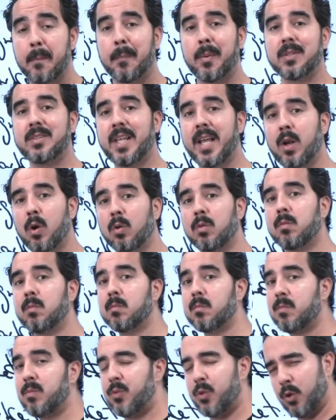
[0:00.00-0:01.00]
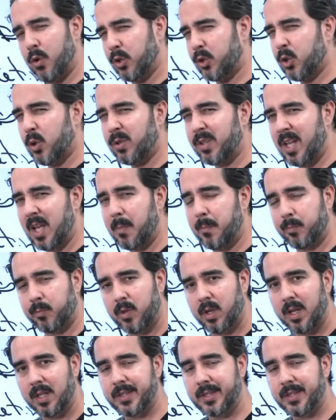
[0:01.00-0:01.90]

but they don't nurture them.